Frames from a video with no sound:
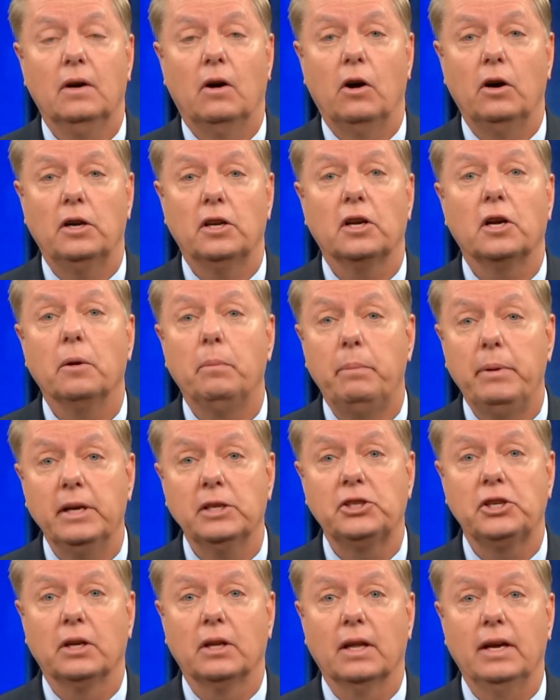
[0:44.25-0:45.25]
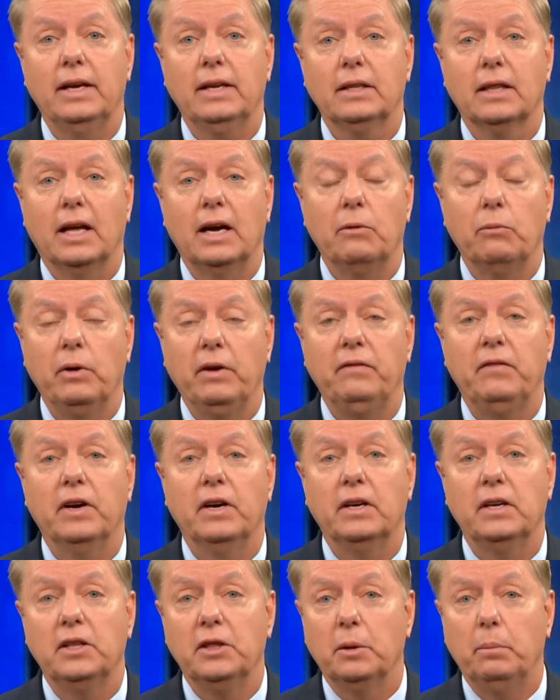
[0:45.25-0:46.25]
or to capitulate like we've
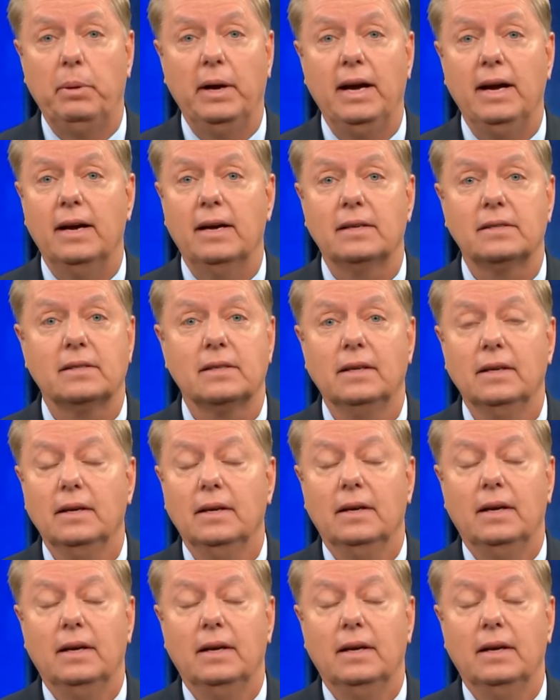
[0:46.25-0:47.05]
done in the past.